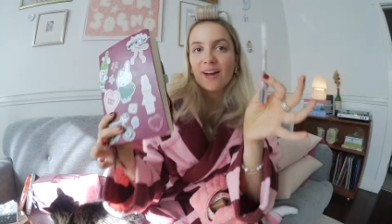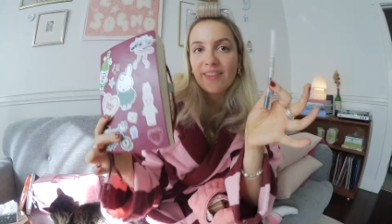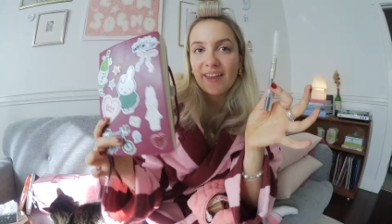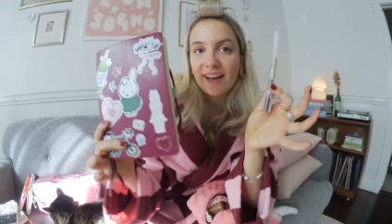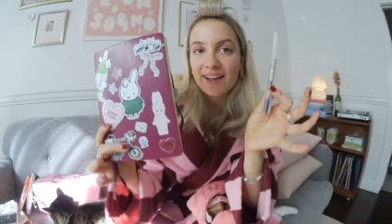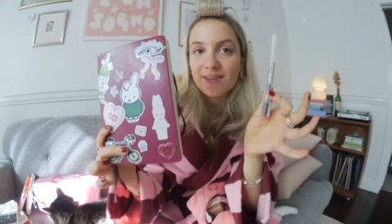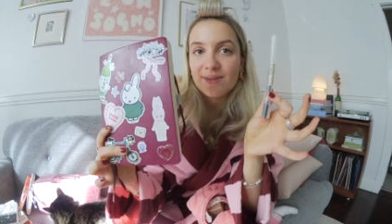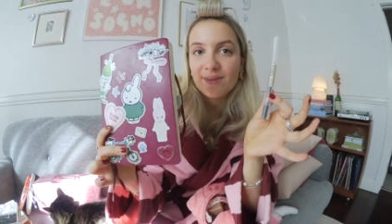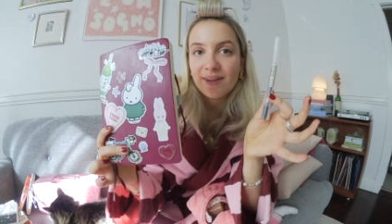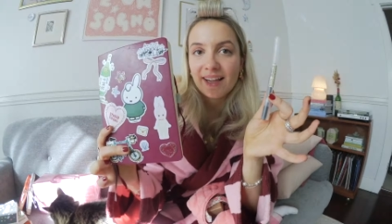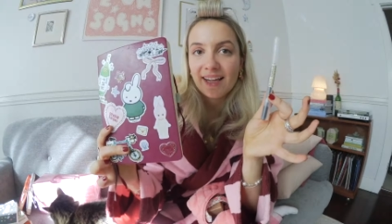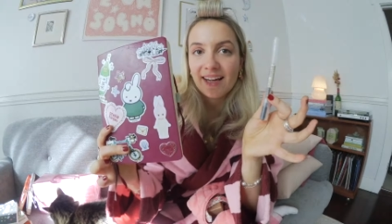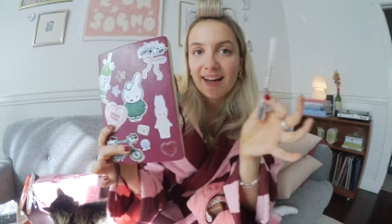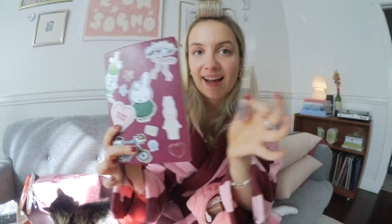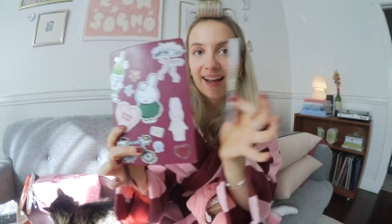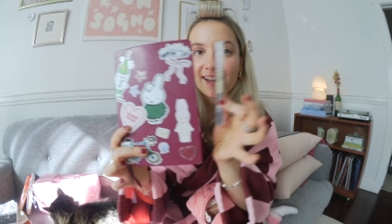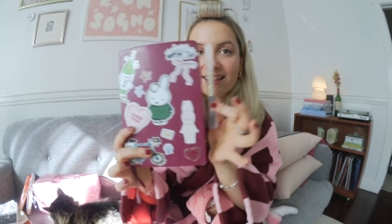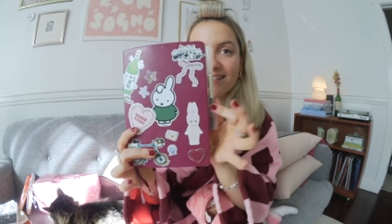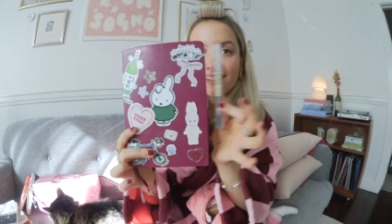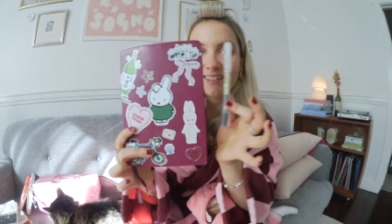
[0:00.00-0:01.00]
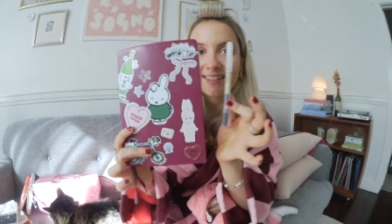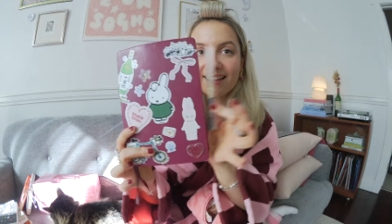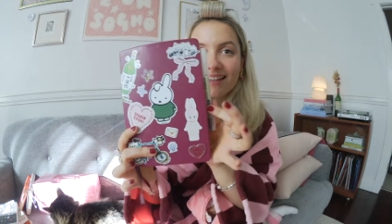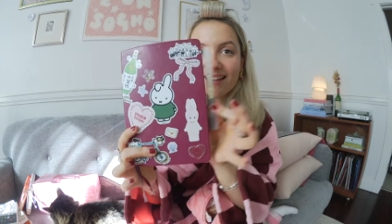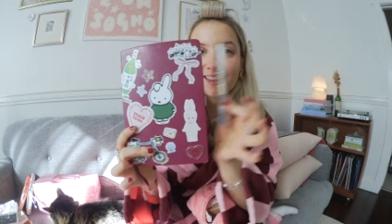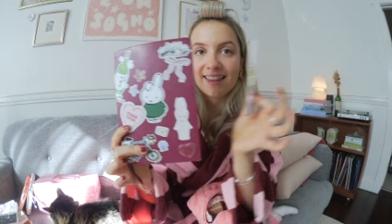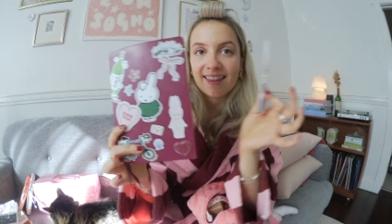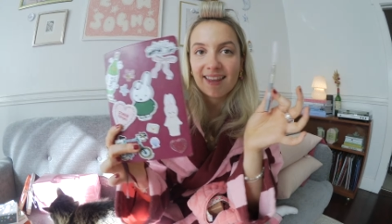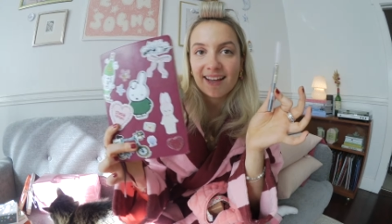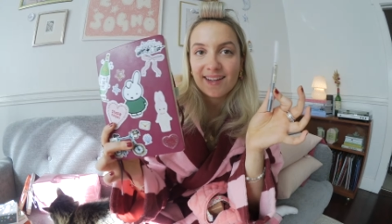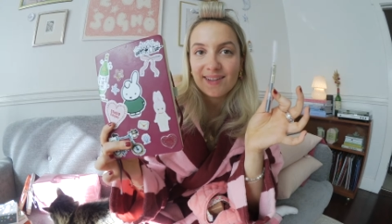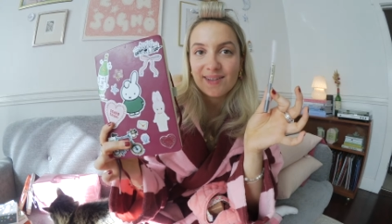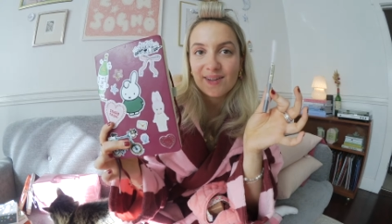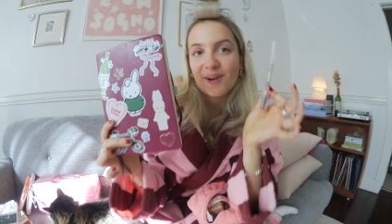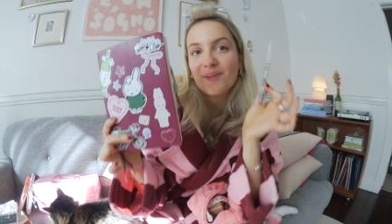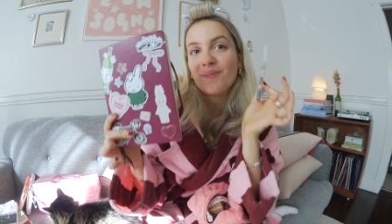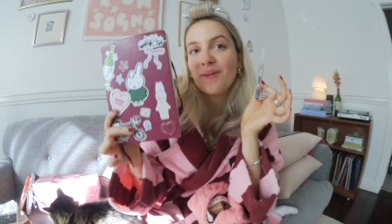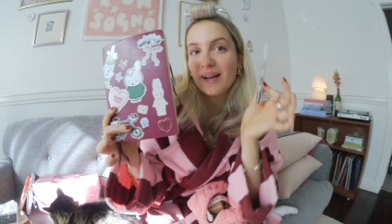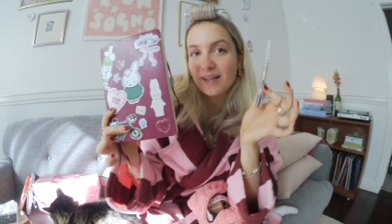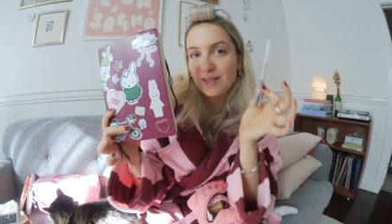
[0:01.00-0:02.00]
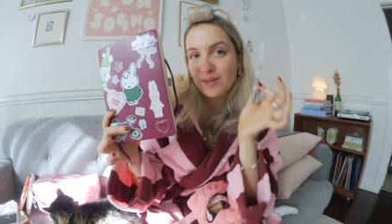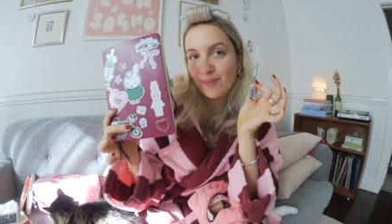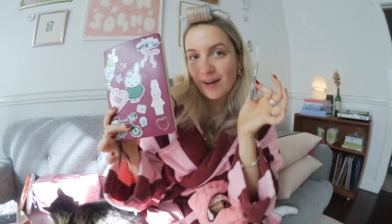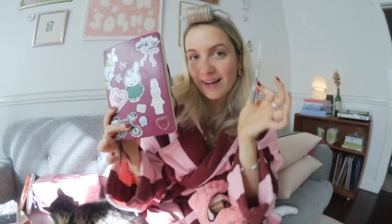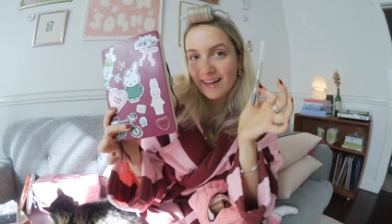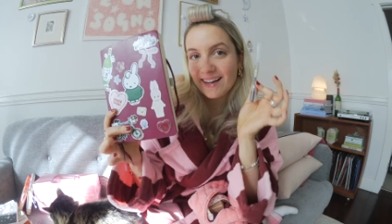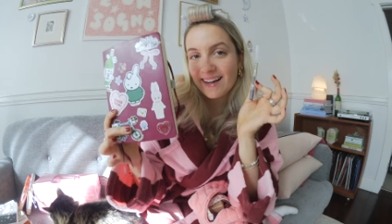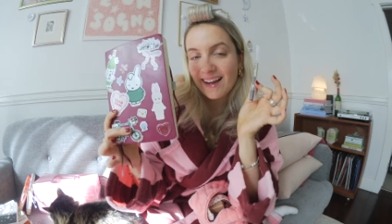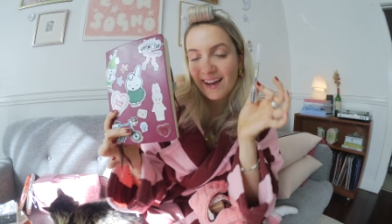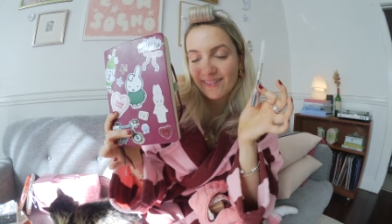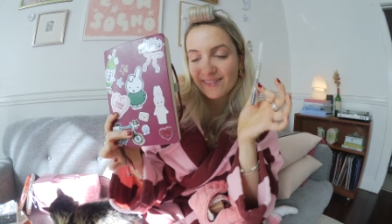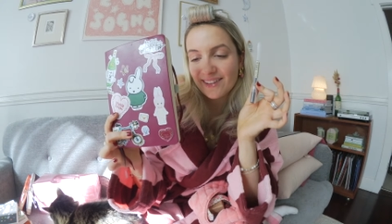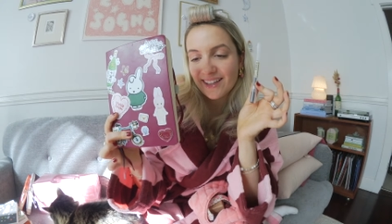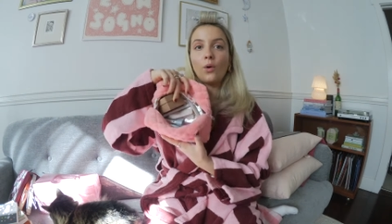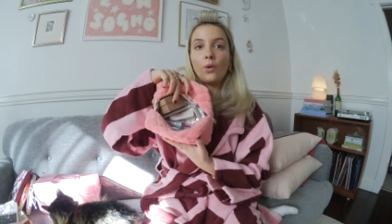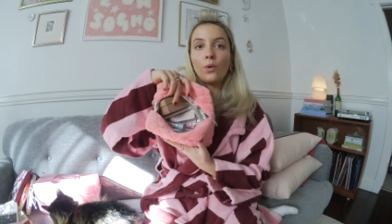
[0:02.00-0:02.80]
that's really nice. These are a match made in heaven.